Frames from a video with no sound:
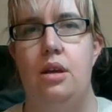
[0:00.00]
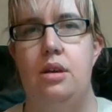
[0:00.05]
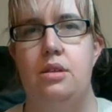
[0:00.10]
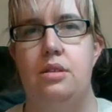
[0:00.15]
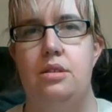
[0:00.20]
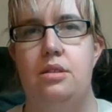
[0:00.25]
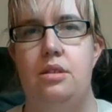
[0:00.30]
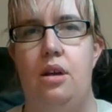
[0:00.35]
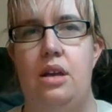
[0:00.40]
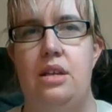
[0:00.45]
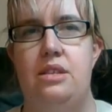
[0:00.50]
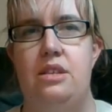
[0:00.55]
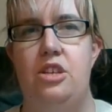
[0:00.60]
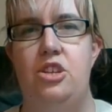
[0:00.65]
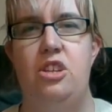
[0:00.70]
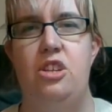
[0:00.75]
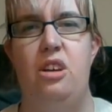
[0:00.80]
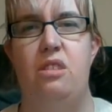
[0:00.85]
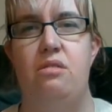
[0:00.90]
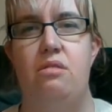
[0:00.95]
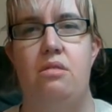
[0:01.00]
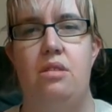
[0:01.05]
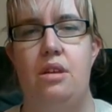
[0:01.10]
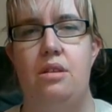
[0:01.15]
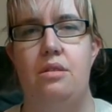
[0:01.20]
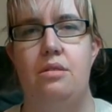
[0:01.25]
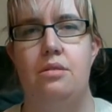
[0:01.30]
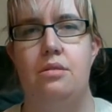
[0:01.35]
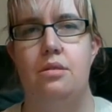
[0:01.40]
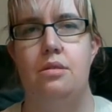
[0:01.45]
started stitching other
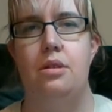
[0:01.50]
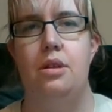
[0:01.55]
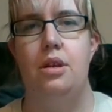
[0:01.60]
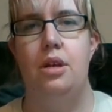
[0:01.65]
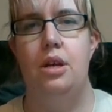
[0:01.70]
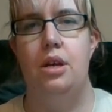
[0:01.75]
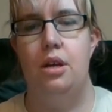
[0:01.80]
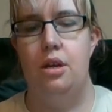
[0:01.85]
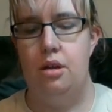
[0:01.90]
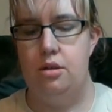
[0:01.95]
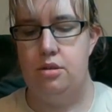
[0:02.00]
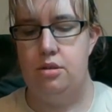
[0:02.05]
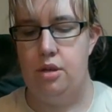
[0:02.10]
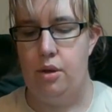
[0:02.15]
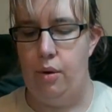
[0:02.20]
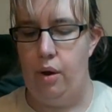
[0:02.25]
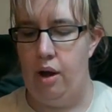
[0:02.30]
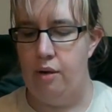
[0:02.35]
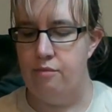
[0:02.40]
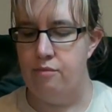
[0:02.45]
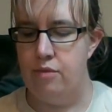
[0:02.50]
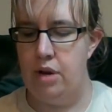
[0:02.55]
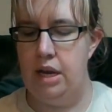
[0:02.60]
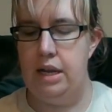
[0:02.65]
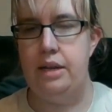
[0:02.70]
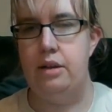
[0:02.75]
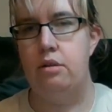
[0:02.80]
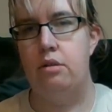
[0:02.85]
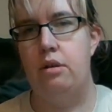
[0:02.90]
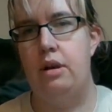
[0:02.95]
things, and so I'm
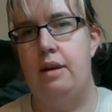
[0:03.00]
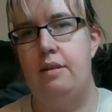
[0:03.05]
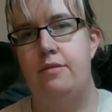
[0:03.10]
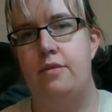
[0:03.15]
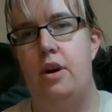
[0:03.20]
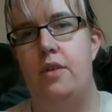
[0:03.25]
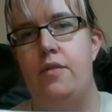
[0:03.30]
really not that far.